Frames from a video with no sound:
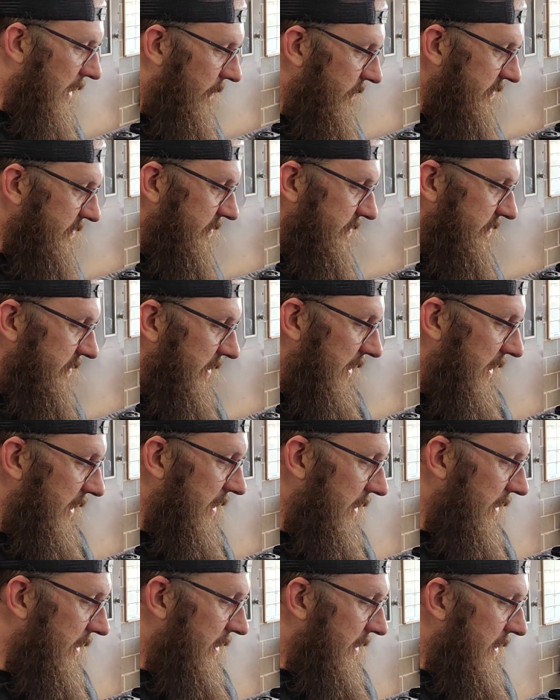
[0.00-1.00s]
This is
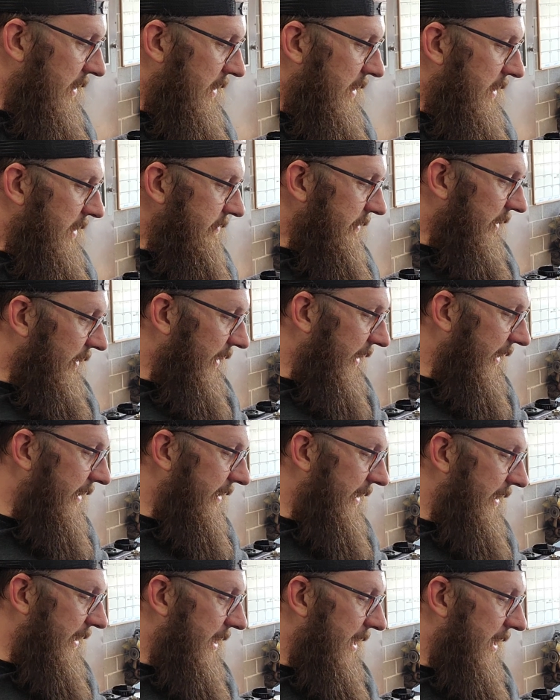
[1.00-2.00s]
a
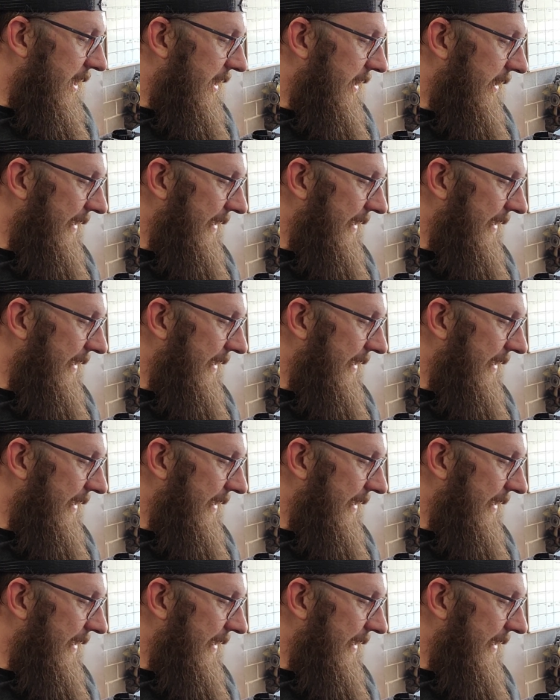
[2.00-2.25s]
Delaney